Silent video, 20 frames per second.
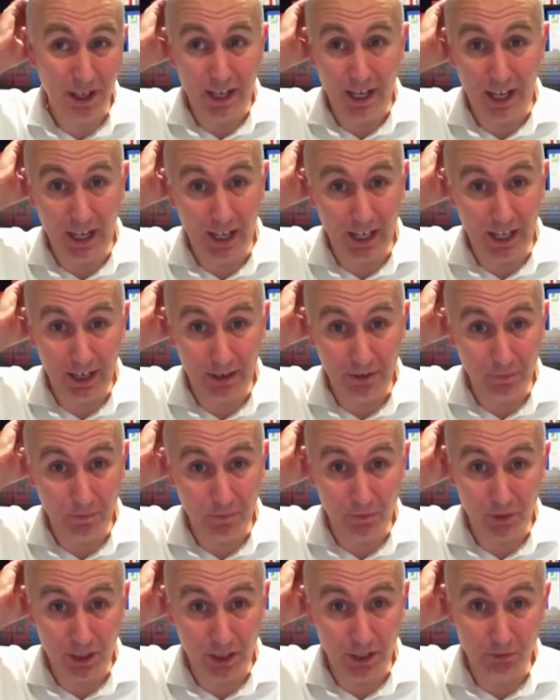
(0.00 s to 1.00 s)

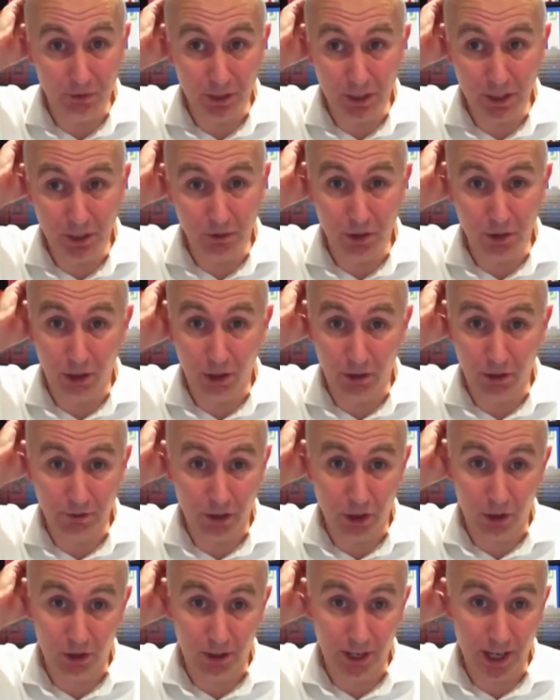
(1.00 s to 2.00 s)
renewed
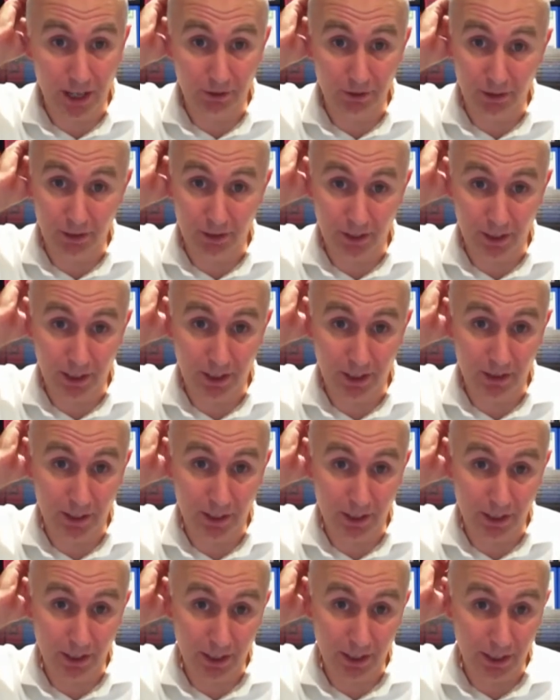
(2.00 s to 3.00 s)
lockdowns
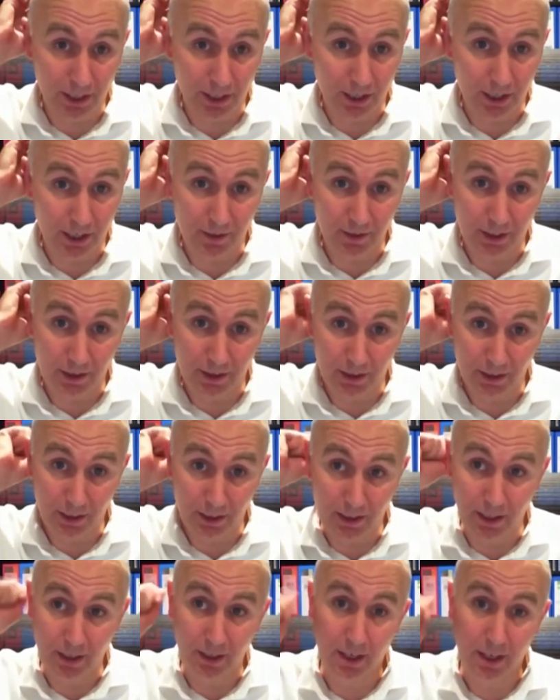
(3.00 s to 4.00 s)

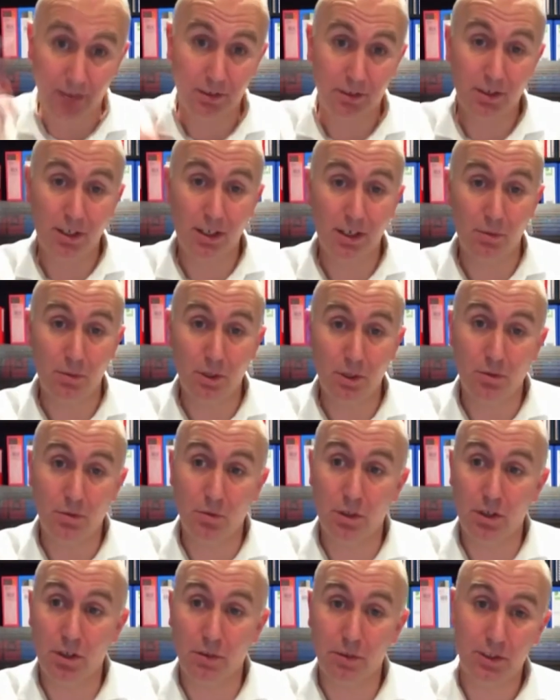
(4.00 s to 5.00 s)
in next year, which
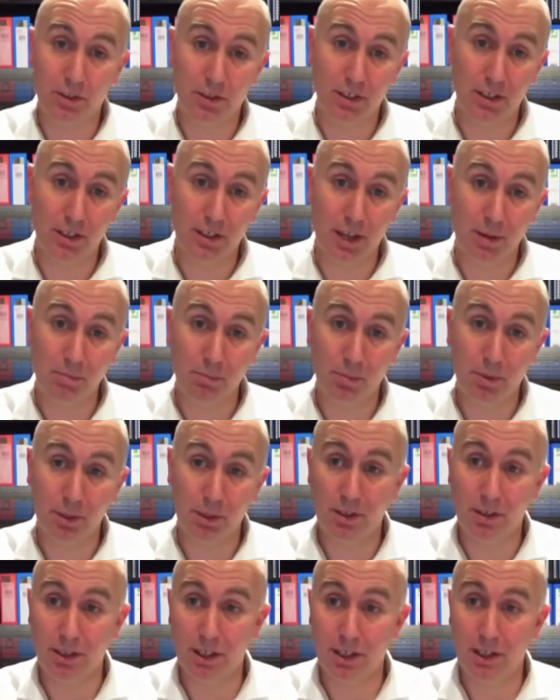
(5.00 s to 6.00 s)
would obviously
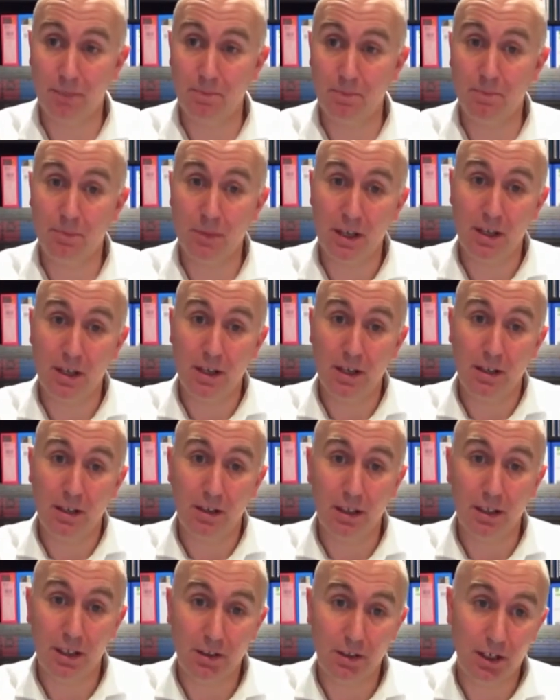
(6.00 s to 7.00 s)
dampen
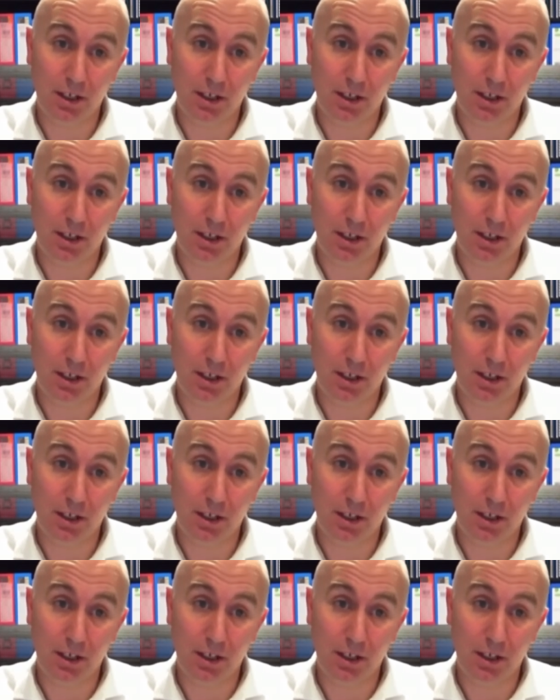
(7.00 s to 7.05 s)
the